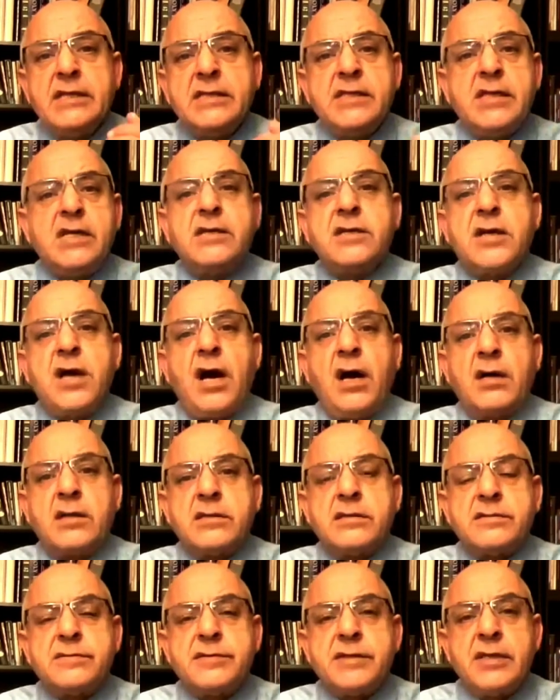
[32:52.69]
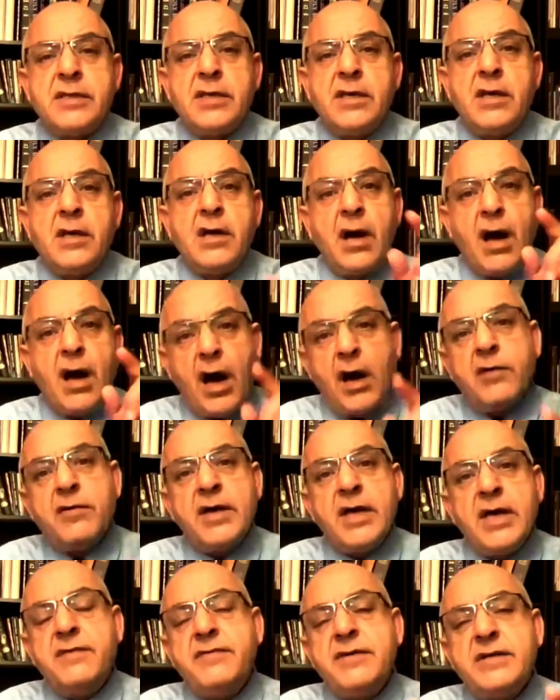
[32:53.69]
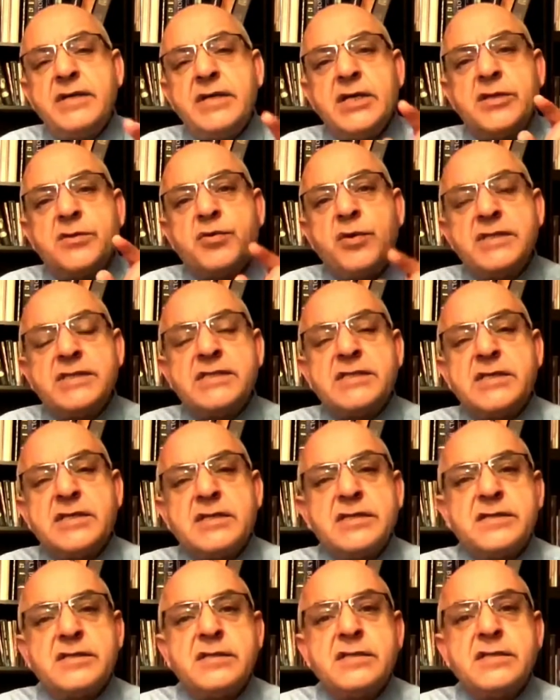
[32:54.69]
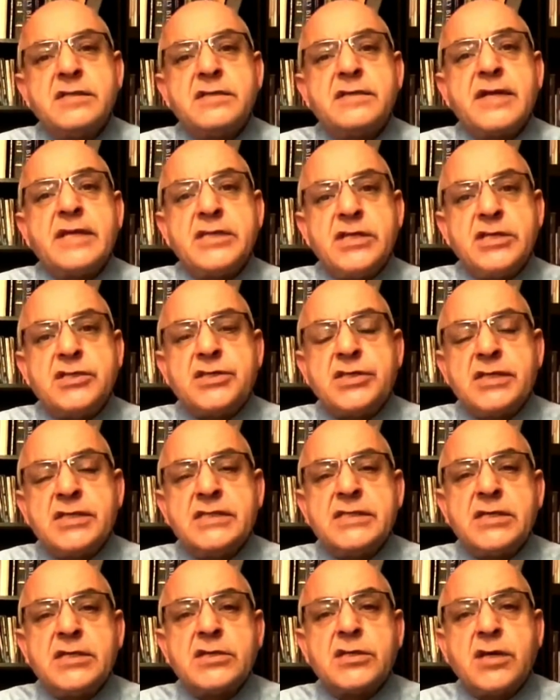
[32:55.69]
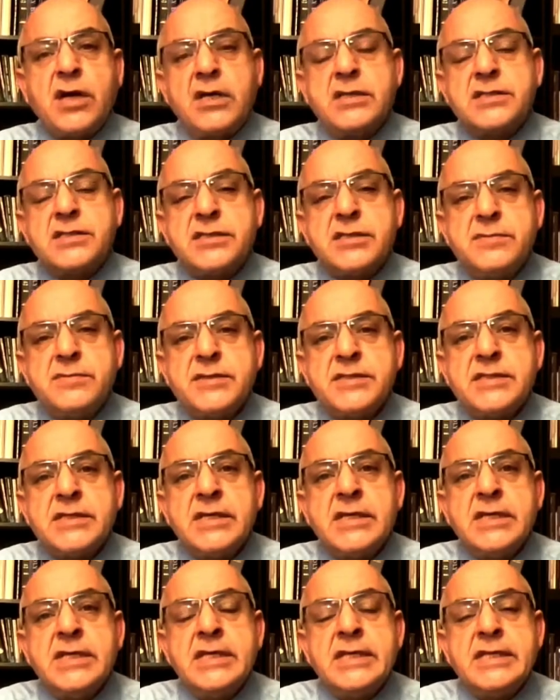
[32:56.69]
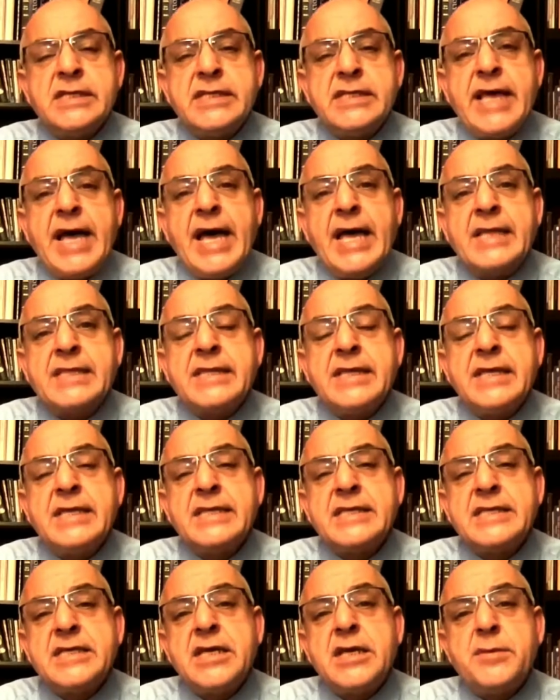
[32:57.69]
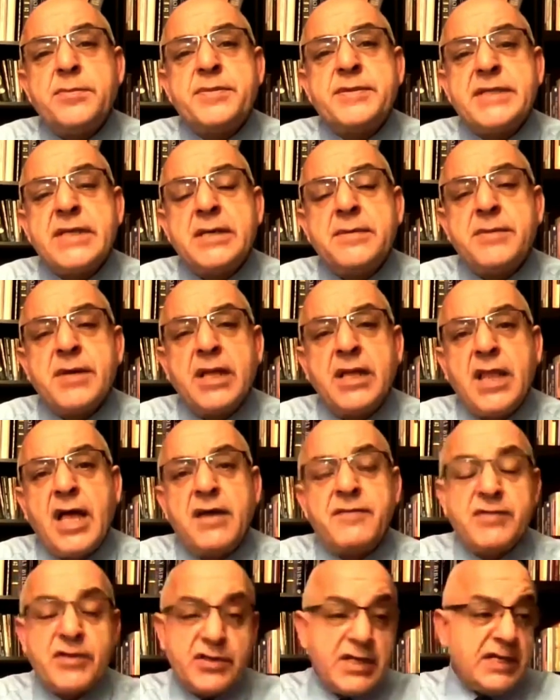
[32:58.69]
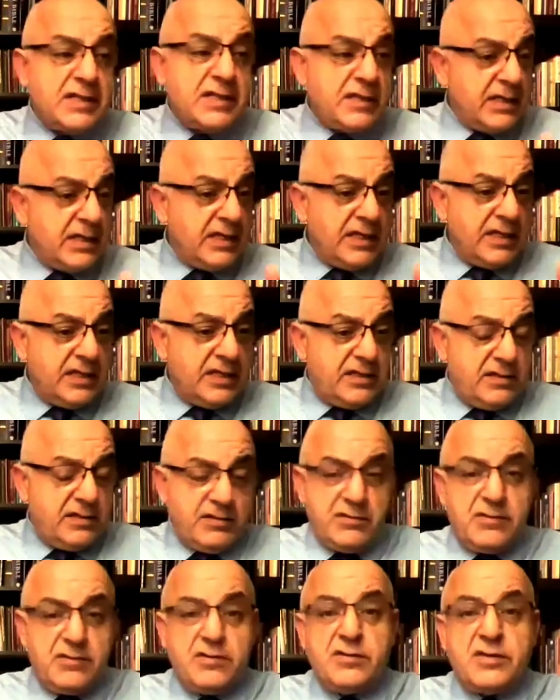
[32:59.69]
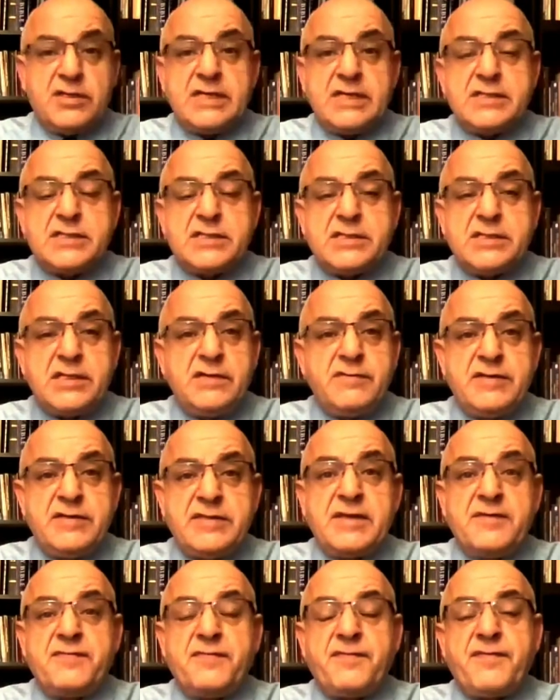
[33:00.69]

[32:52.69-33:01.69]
They're gone. However, it was their traditions, their customs that kept them alive. You can see with the